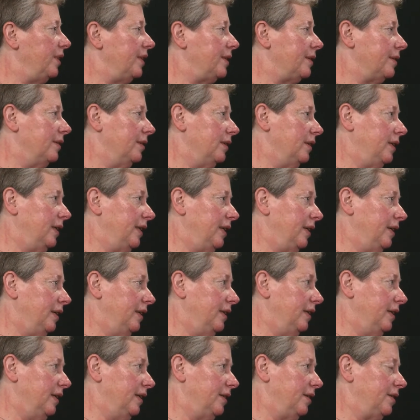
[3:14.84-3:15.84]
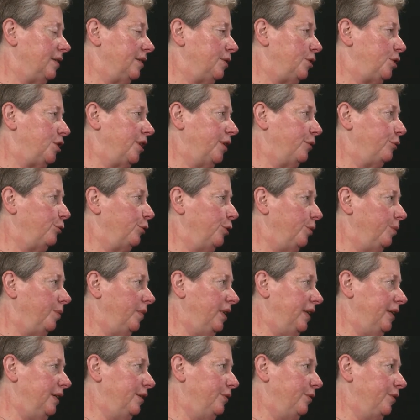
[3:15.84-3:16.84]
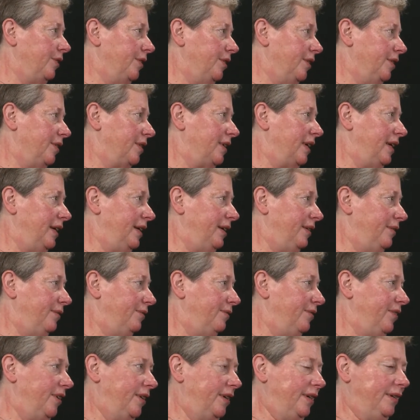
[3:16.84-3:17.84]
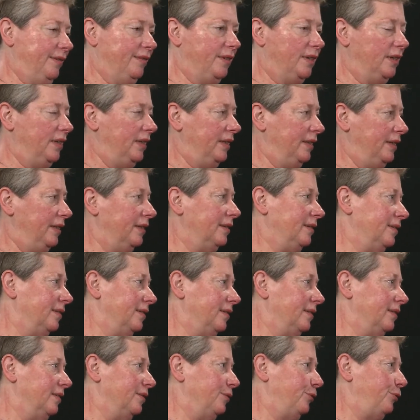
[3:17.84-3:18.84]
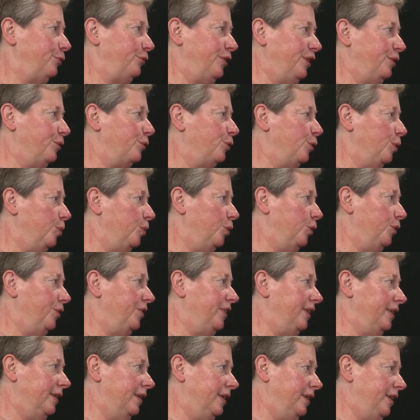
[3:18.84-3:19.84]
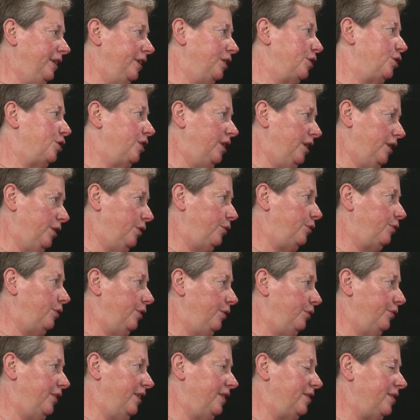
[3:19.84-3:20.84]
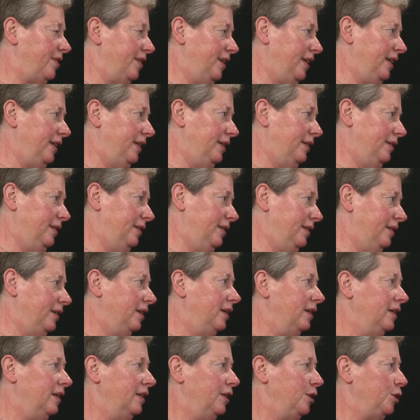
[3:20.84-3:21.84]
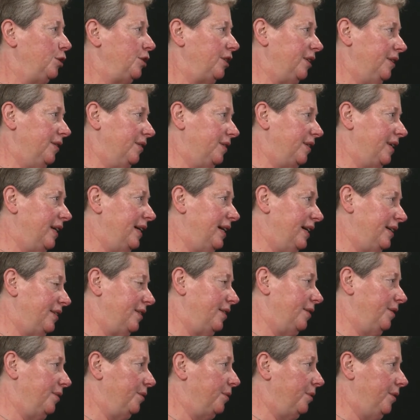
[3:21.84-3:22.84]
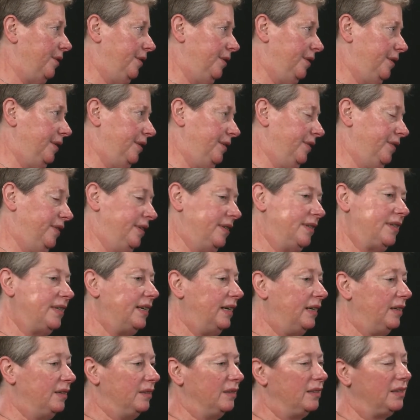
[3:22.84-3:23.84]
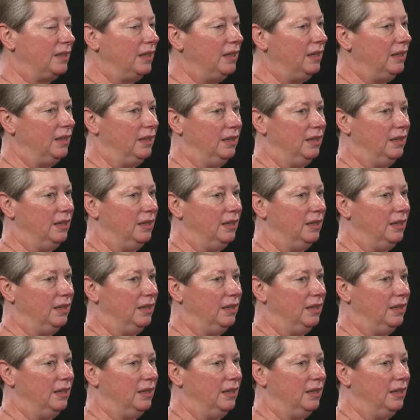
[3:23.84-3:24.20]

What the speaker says: recently that Chevron may have got a very, very favorable deal in exchange for investing in shale gas and oil in the south.